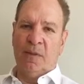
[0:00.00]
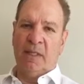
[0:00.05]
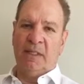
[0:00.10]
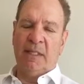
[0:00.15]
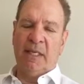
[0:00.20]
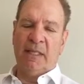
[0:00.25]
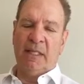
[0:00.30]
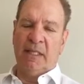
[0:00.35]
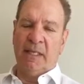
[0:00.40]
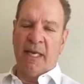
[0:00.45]
they
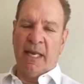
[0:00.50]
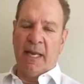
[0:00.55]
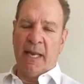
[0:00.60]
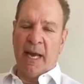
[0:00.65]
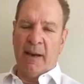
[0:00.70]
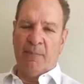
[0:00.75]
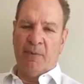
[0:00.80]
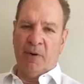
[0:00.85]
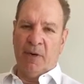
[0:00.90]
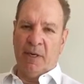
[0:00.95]
take the net
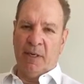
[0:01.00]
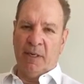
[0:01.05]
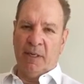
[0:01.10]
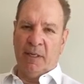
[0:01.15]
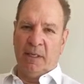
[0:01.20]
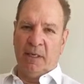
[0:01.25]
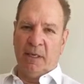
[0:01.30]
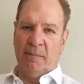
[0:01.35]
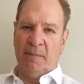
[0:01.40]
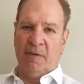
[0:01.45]

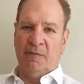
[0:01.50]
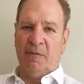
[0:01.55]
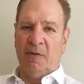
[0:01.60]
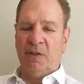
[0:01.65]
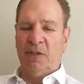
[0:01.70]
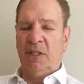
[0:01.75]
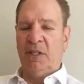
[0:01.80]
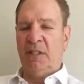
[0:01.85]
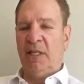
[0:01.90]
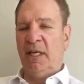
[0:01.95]
operating income and
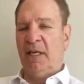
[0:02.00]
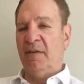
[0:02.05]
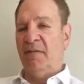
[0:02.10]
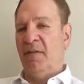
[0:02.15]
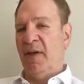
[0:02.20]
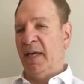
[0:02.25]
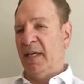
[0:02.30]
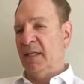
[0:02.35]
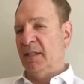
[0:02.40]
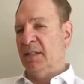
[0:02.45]
first they take a
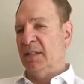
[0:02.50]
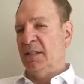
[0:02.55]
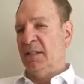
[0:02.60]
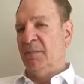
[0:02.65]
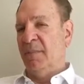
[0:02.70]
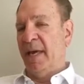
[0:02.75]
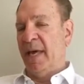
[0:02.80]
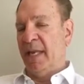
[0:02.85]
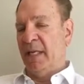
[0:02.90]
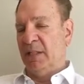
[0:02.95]
vacancy
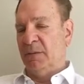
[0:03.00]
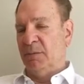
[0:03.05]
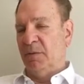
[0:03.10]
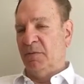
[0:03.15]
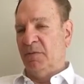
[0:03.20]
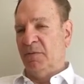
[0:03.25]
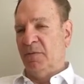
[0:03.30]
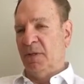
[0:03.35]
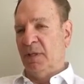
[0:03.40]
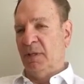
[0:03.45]

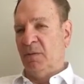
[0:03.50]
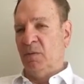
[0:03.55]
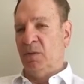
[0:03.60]
management fee,